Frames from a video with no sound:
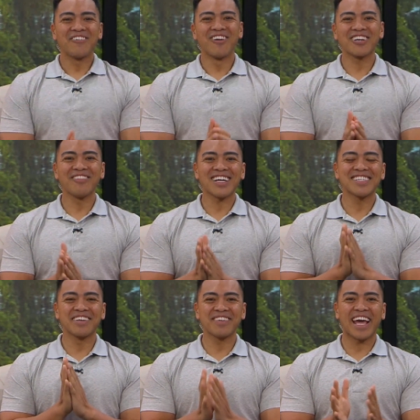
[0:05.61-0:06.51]
Welcome back to
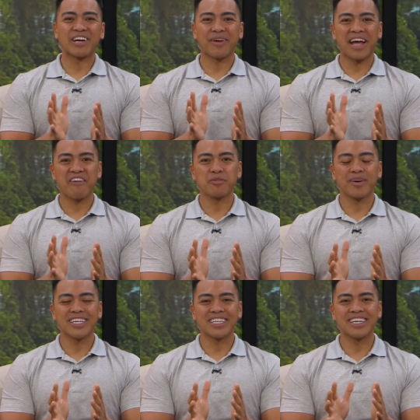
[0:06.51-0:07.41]
Living 808,
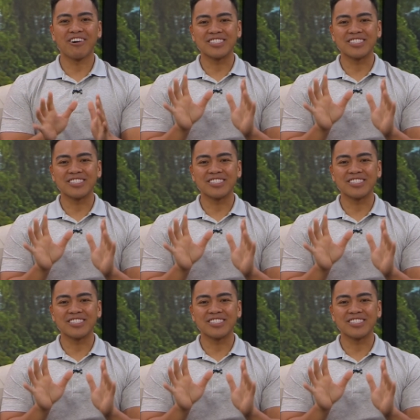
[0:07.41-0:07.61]
everybody. Now,